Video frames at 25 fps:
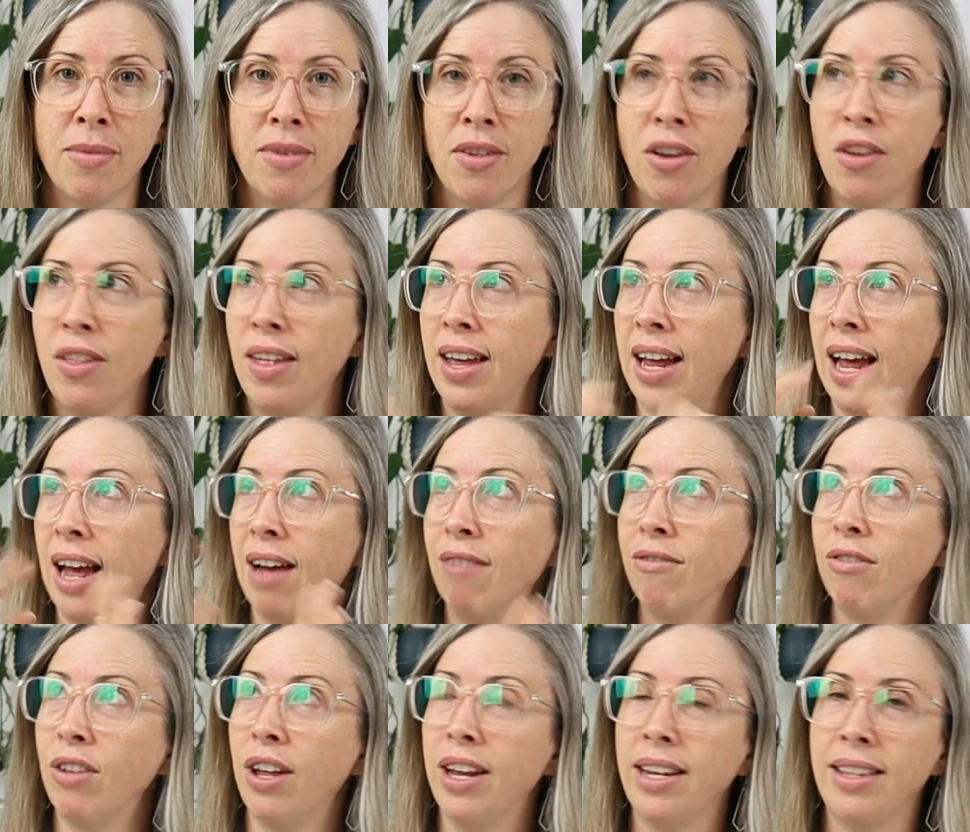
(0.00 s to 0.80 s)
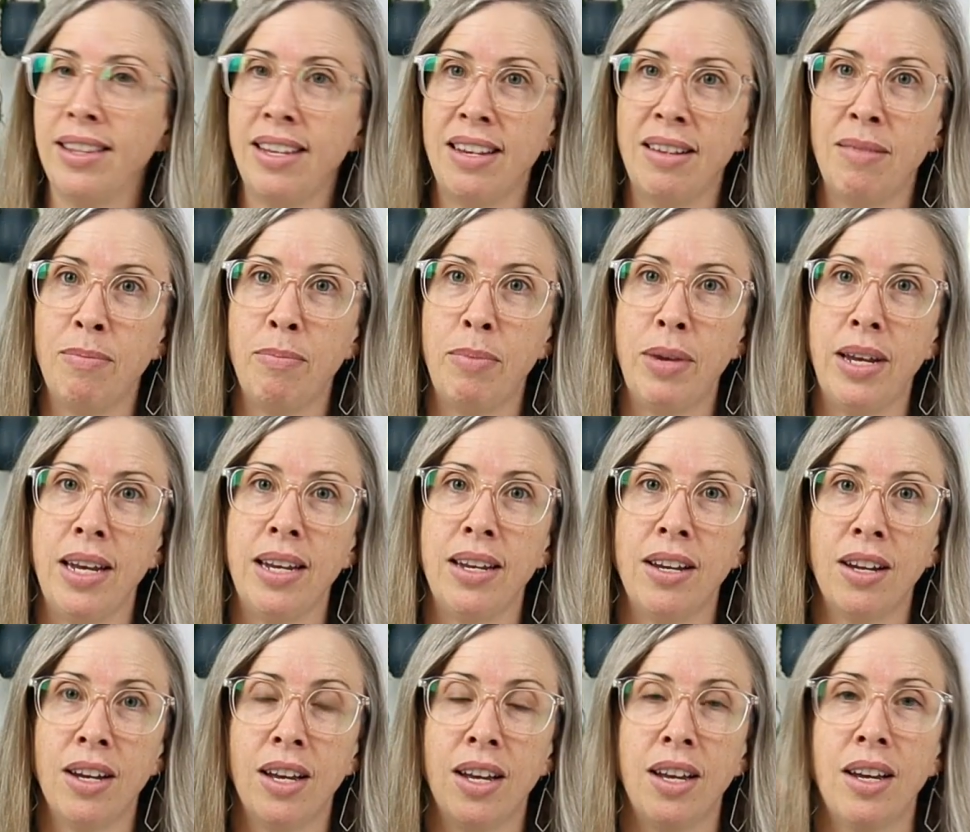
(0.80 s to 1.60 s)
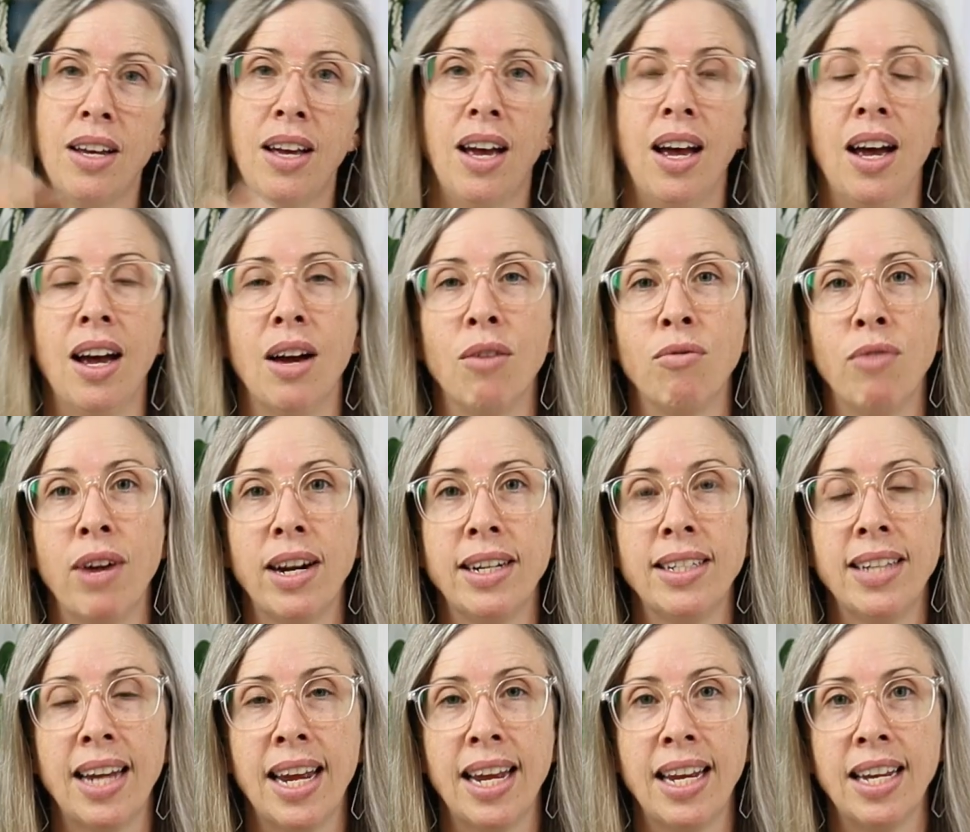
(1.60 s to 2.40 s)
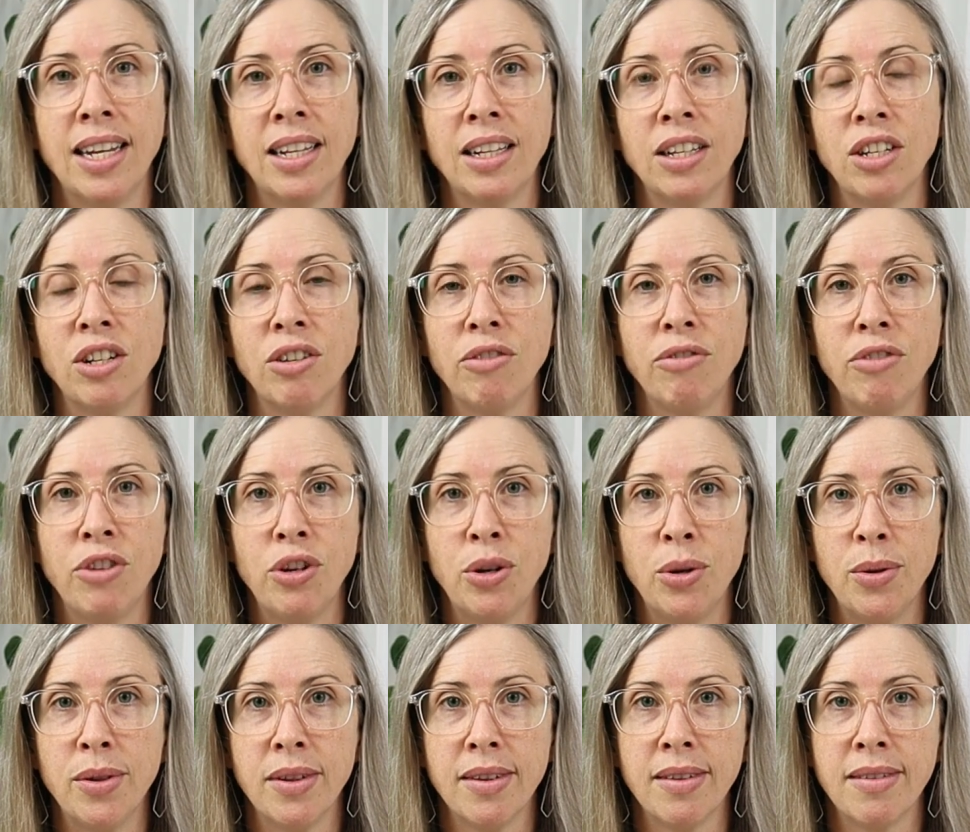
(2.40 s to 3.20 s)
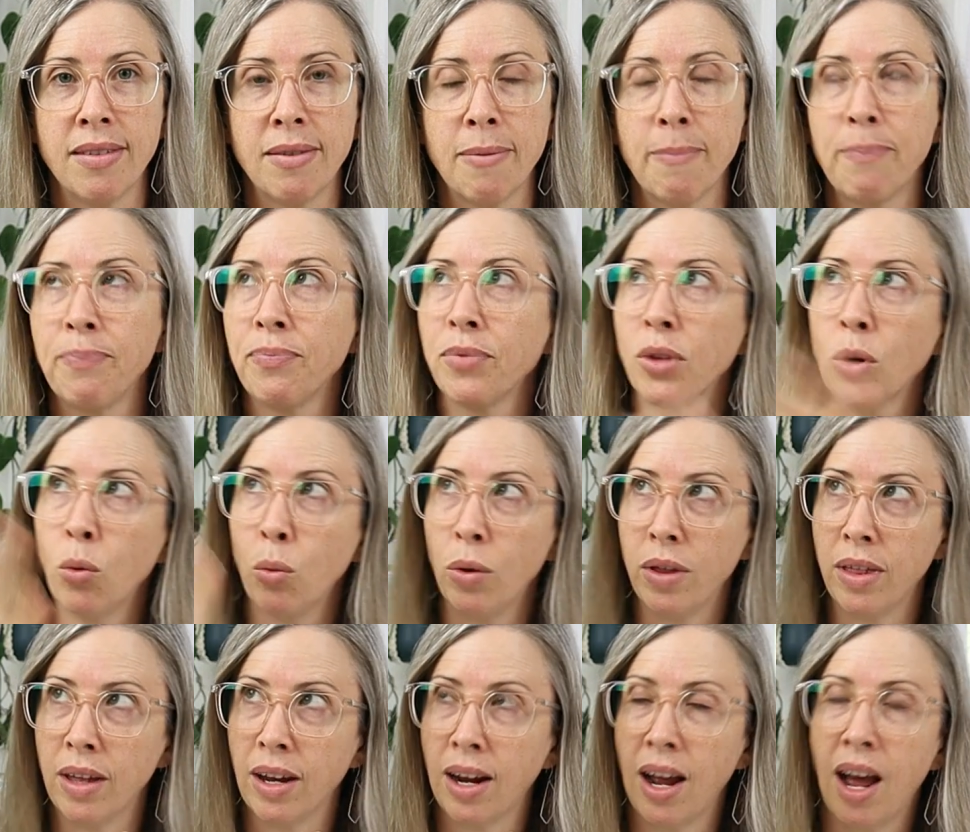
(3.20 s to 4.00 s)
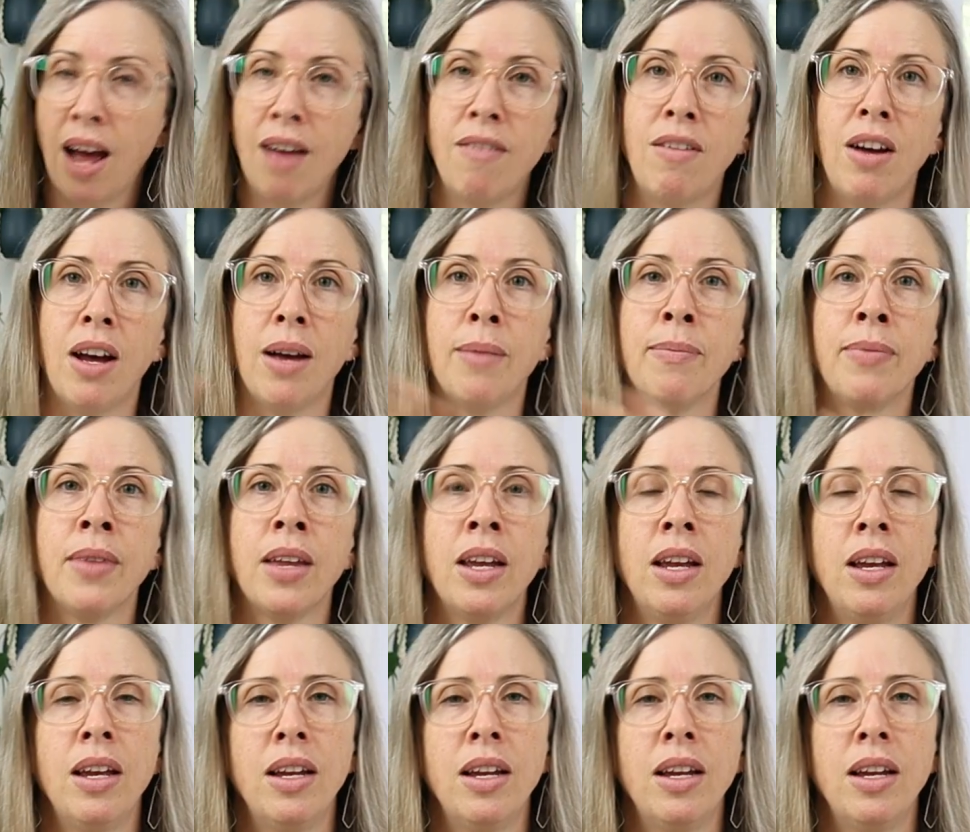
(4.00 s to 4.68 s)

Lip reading: So they have like these big rectangular diffusers with a cover